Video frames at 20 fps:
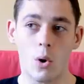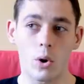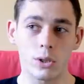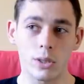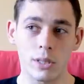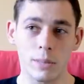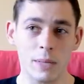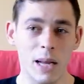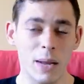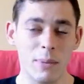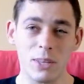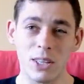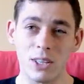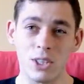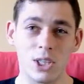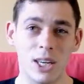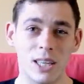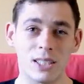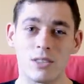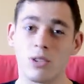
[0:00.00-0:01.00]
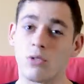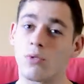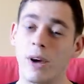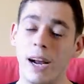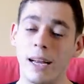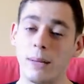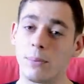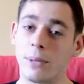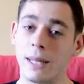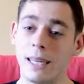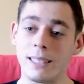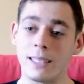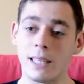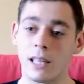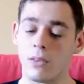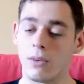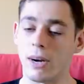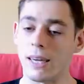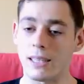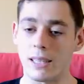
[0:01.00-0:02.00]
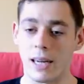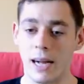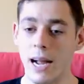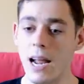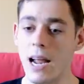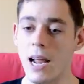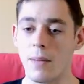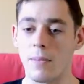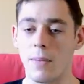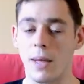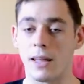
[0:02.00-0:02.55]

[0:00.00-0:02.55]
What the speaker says: Or sometimes it's just the right place at the right time,